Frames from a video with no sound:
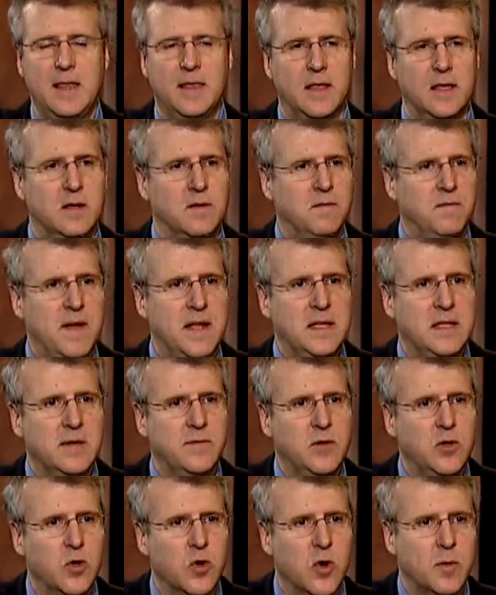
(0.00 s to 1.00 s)
The defense
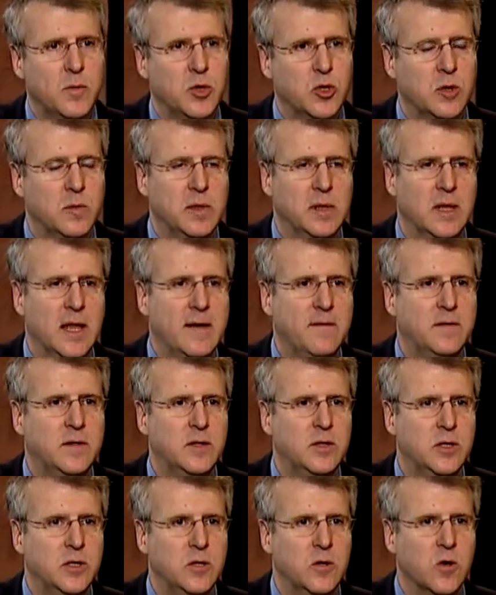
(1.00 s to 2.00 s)
of Europe should be
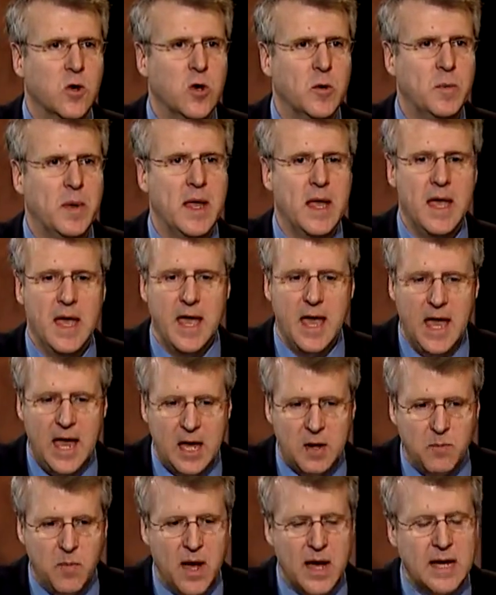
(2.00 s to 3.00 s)
left to Europe.
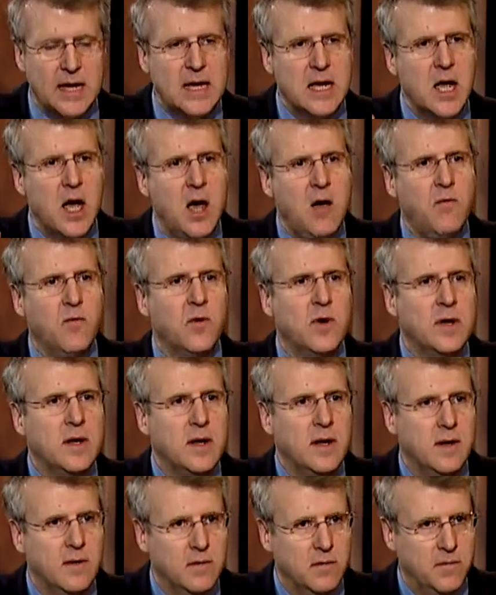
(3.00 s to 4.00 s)
And by
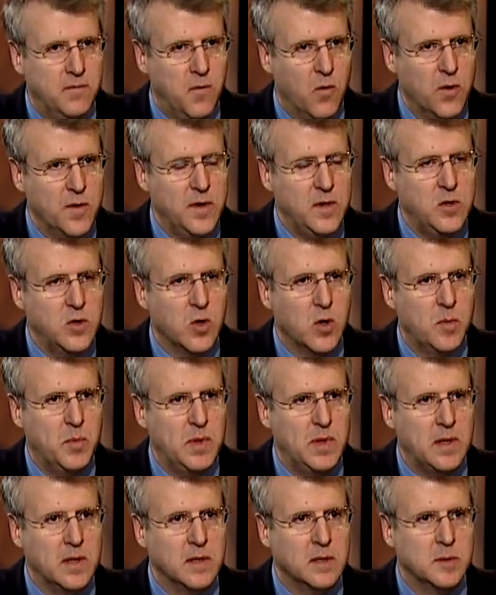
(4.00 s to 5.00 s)
covering for the
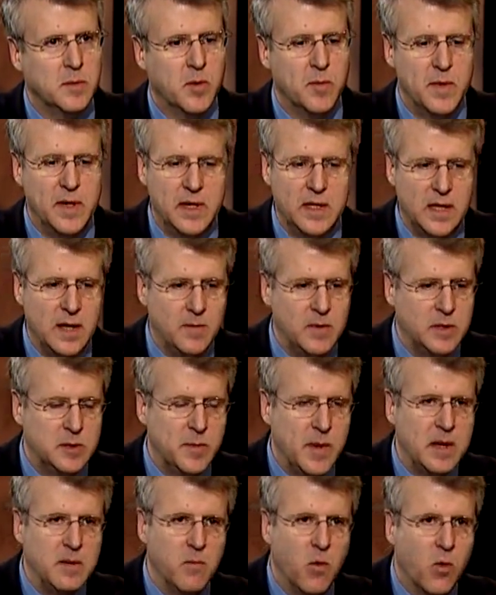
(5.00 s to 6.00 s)
Europeans, permitting them to
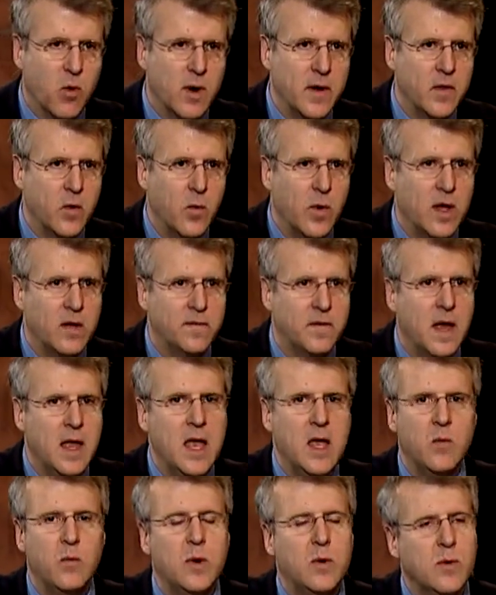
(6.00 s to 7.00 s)
spend more on the welfare,
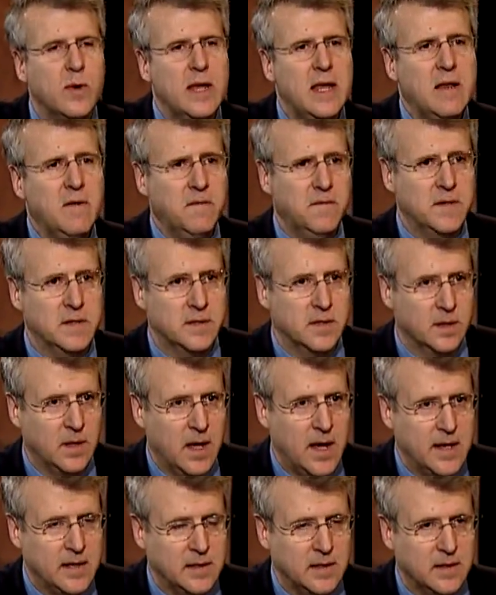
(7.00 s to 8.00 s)
we were
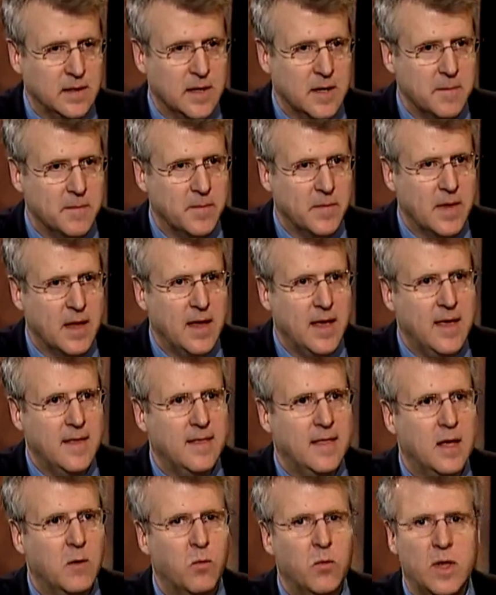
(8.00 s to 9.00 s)
infantilizing them.
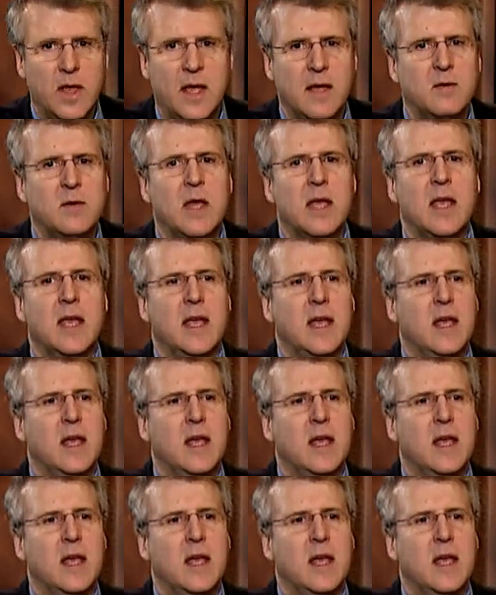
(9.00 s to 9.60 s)
And